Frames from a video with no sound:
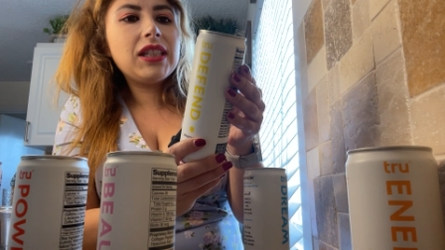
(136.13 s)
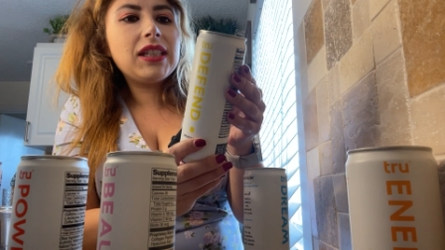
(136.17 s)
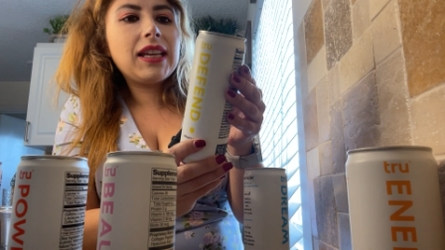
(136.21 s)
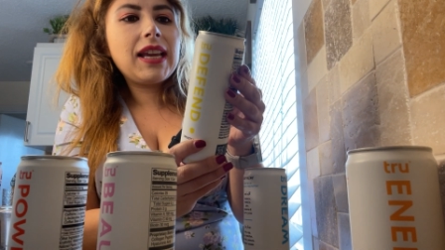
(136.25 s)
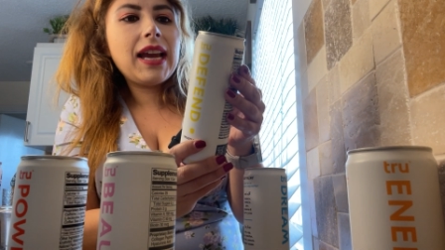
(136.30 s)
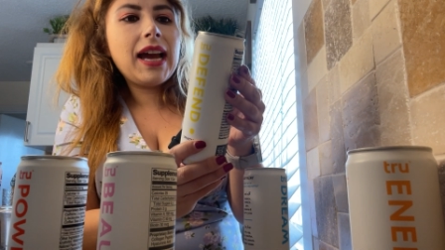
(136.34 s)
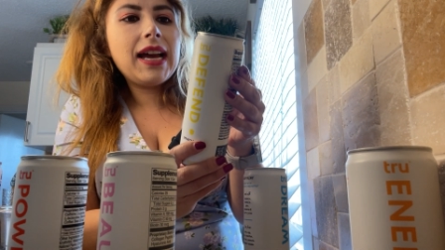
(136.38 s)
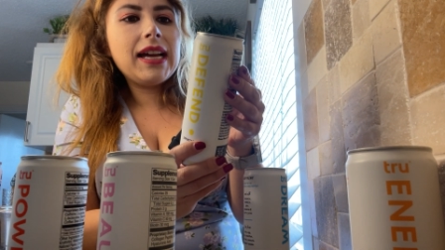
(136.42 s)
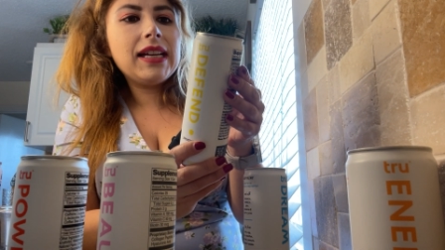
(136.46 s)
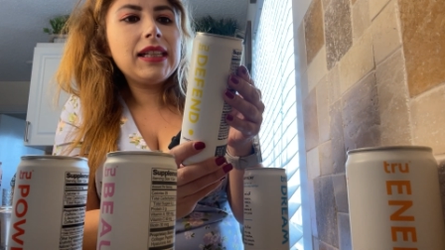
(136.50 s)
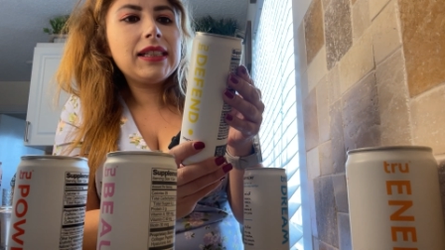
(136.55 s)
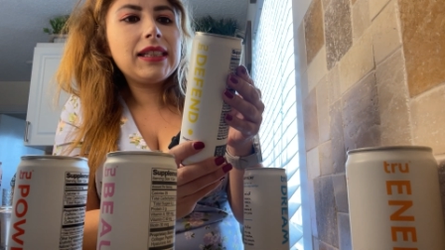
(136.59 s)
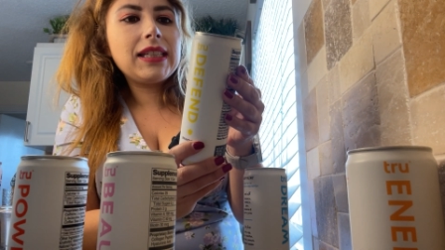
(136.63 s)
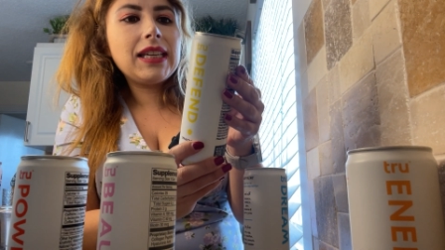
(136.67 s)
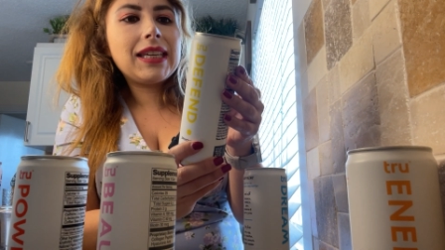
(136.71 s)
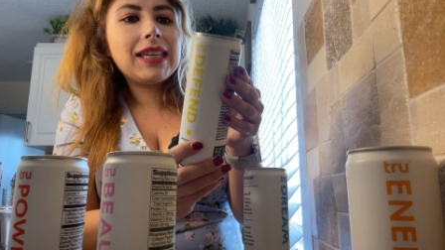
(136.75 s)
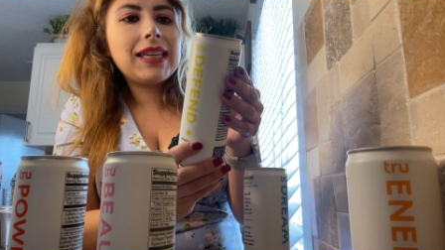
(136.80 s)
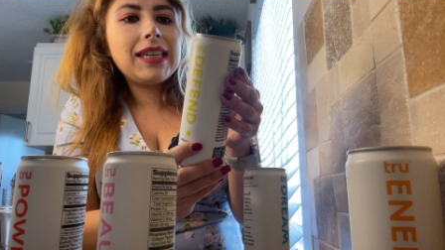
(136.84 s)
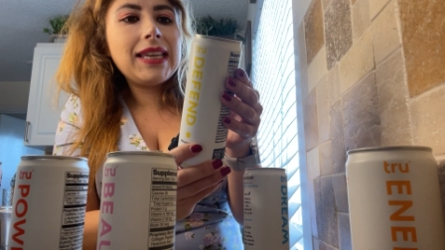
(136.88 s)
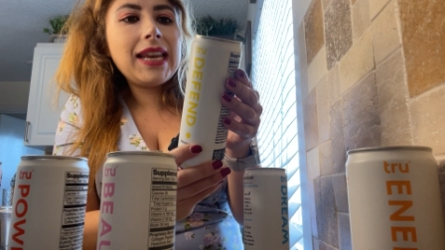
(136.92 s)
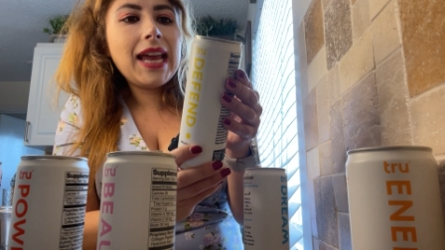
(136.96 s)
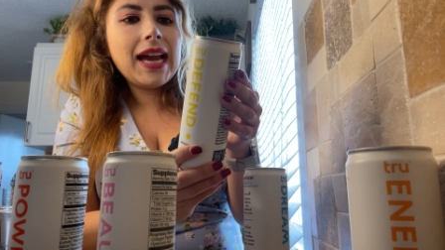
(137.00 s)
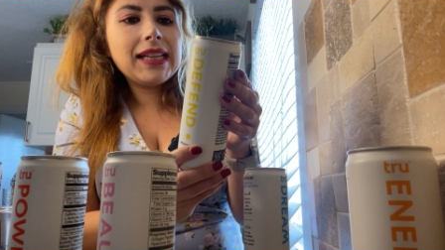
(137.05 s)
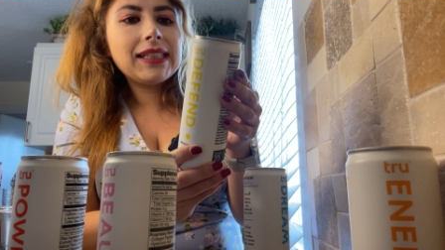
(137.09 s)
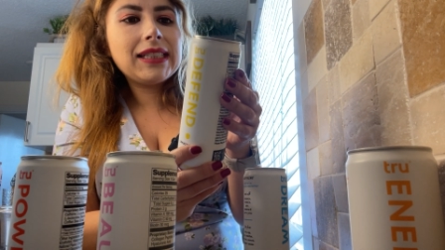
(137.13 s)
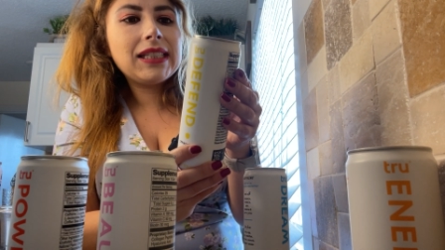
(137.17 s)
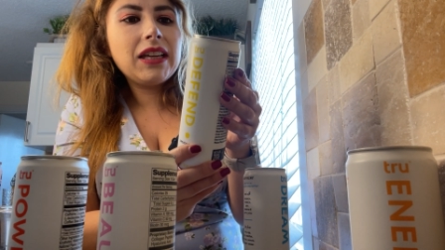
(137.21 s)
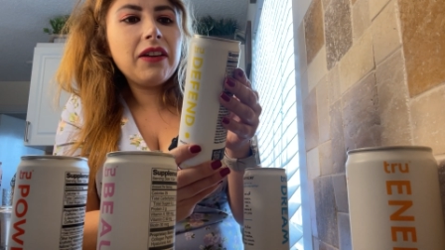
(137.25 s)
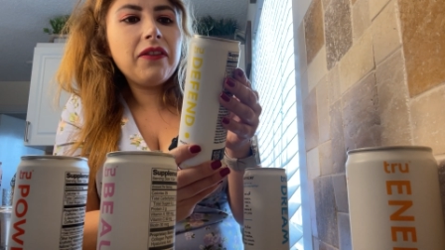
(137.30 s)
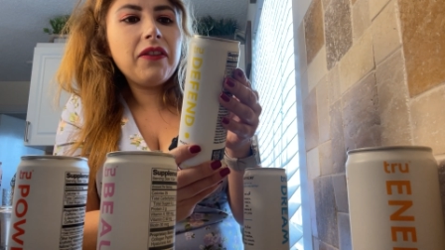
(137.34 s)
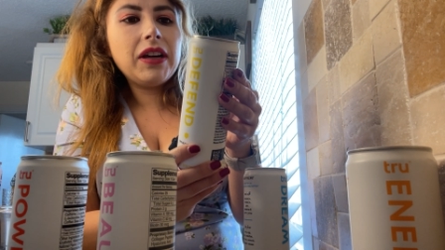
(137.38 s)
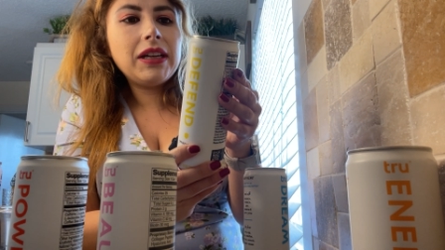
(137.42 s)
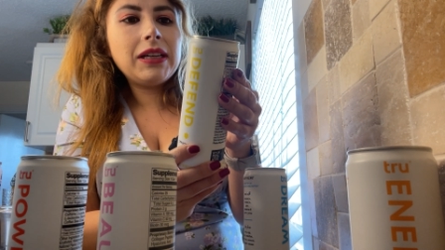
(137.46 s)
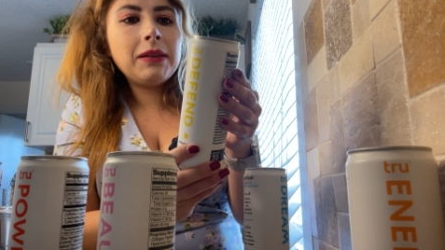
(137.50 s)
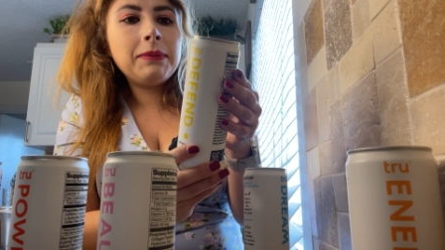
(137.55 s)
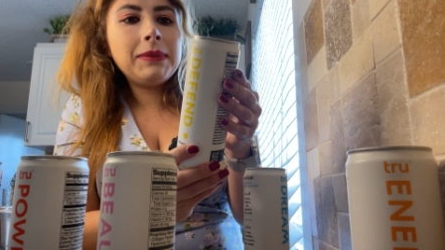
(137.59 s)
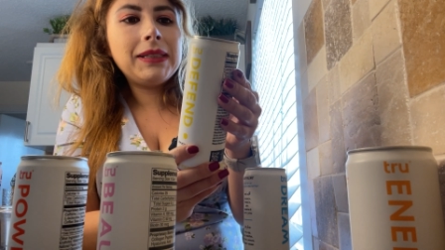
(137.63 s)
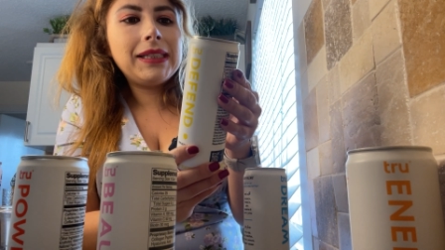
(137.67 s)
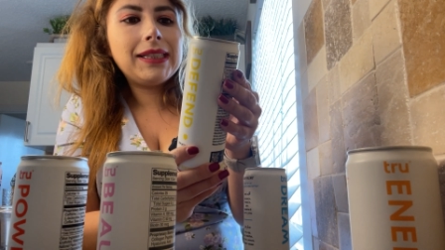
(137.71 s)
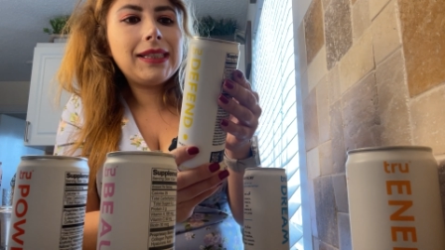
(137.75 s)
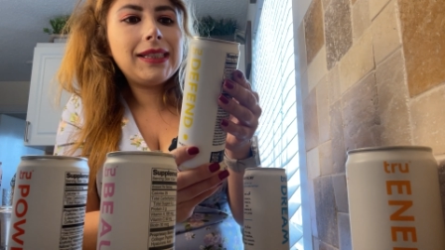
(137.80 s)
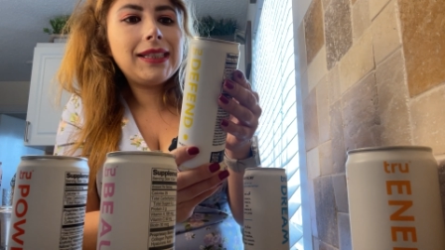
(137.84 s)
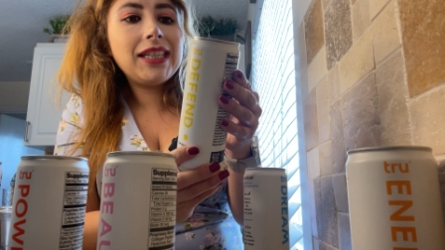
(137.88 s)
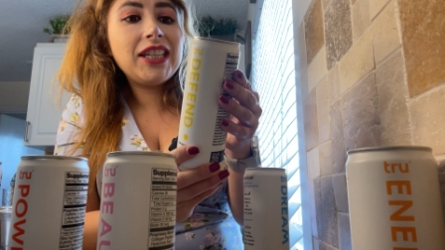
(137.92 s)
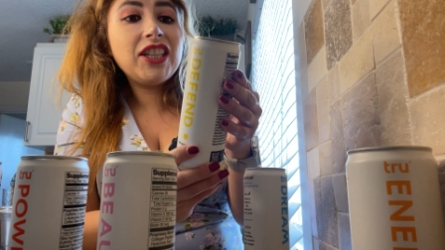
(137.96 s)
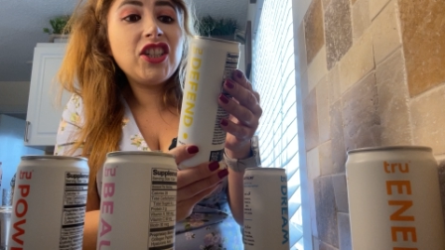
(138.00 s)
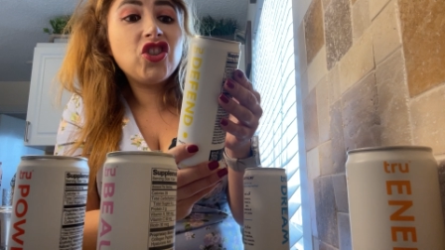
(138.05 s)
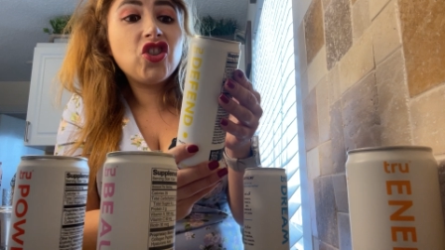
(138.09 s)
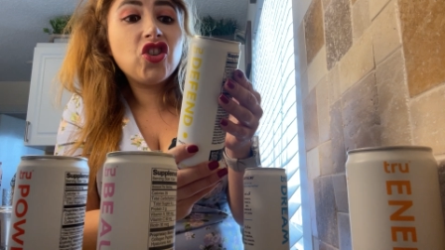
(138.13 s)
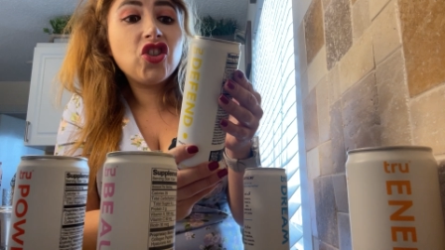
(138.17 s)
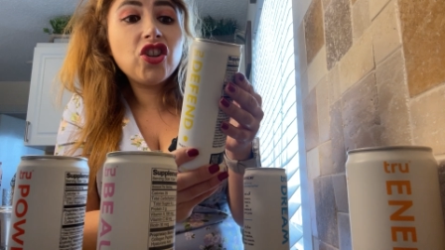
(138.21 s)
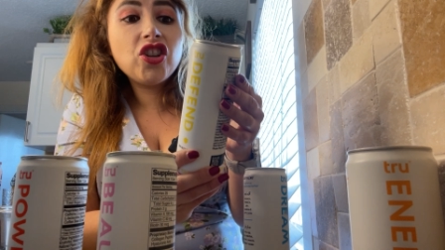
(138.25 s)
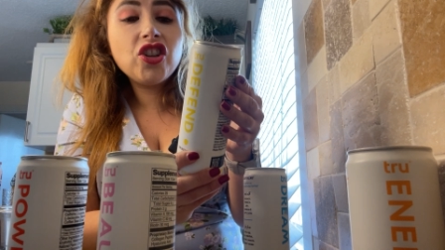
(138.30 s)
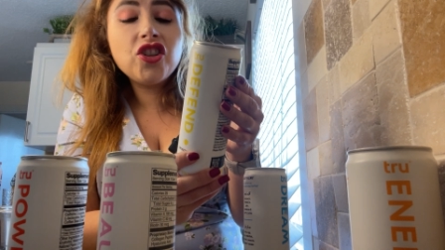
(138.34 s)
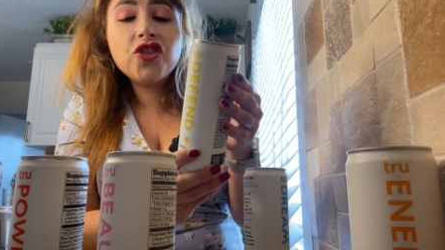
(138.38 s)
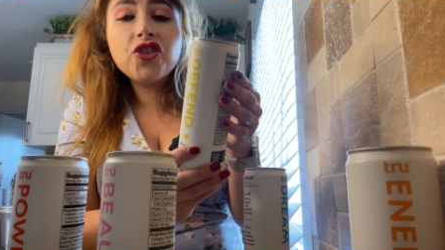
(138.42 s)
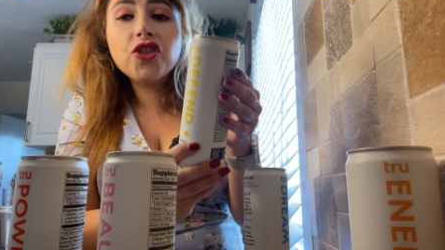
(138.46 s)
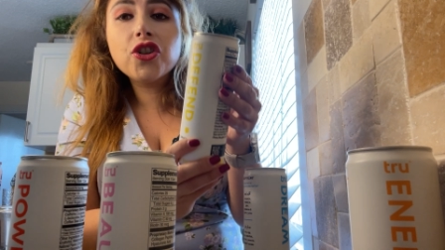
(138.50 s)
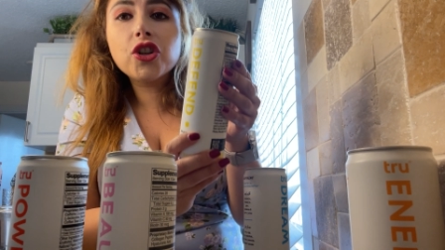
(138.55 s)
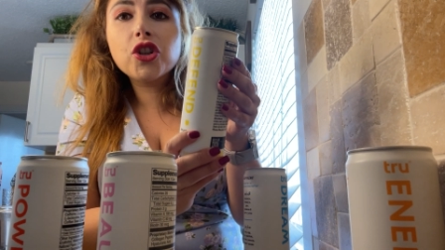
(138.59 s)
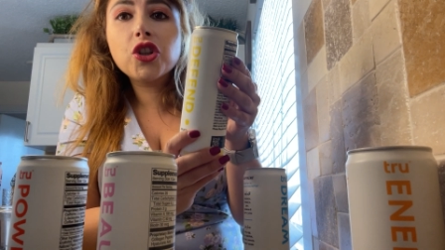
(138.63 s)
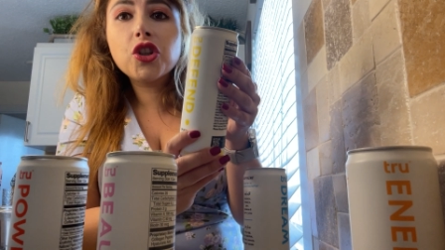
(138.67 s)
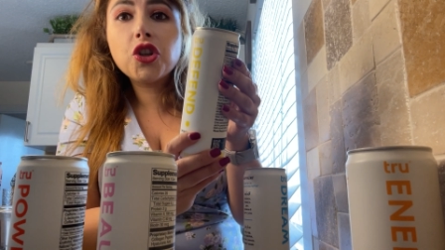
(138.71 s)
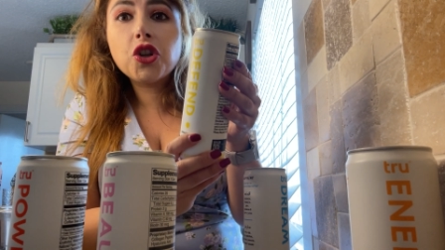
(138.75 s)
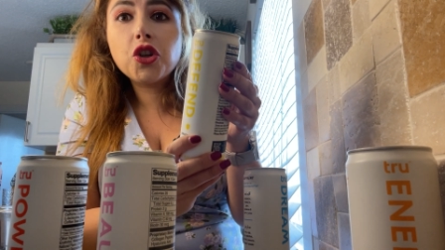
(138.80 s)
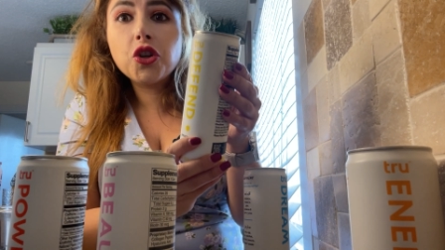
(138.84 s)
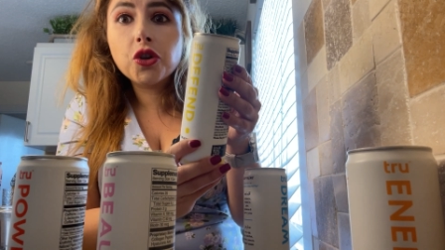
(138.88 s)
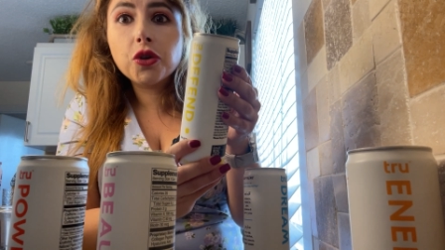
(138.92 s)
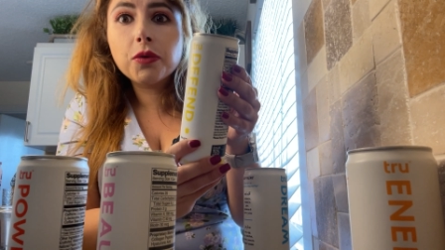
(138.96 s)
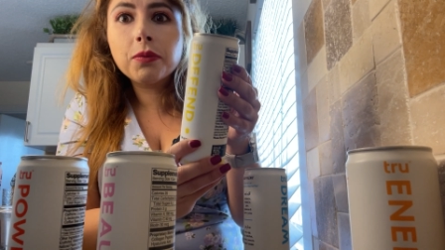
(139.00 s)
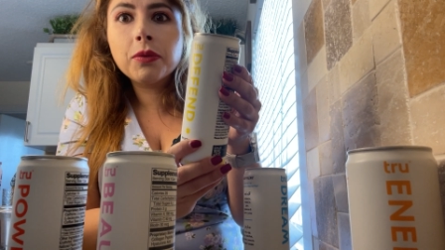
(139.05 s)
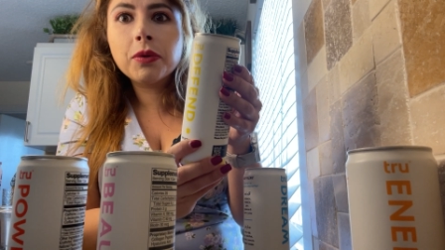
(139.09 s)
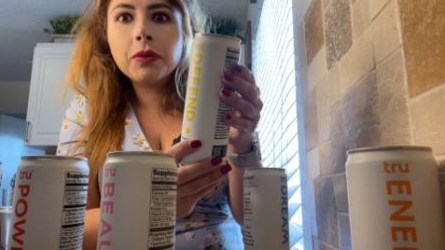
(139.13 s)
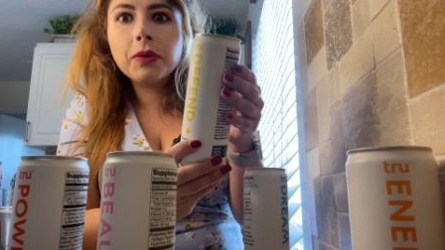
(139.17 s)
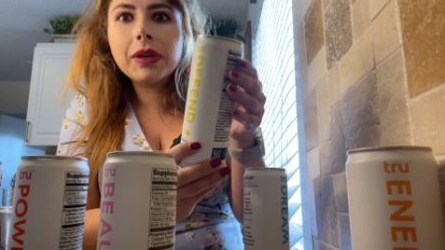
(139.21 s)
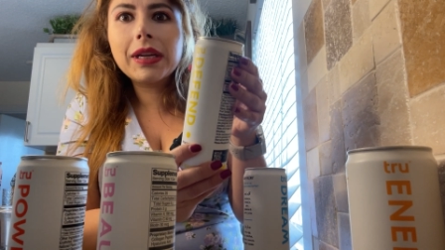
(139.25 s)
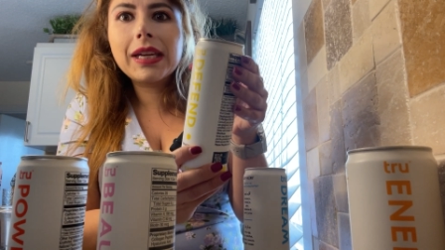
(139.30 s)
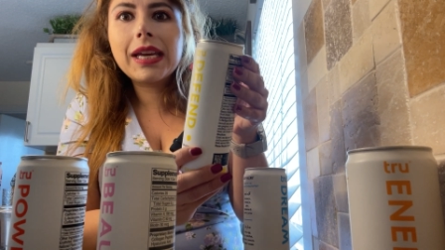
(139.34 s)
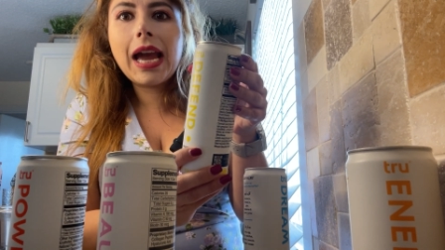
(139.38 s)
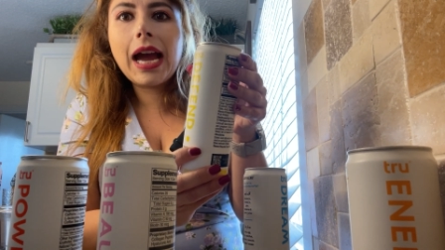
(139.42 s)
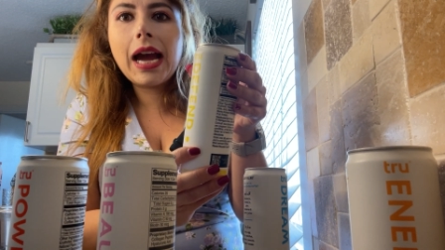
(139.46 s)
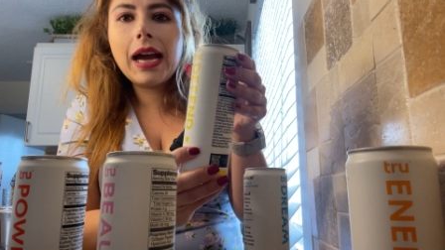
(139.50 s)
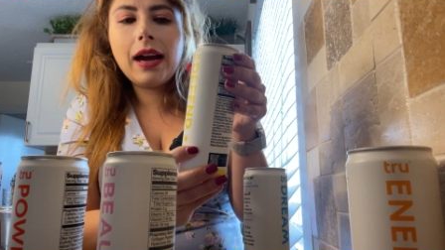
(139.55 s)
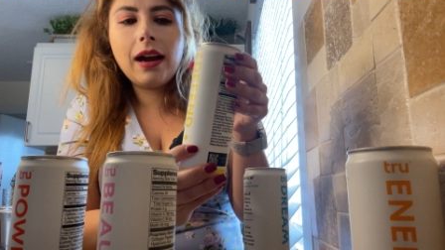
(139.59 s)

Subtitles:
It has echinacea, vitamin C, ginger, turmeric,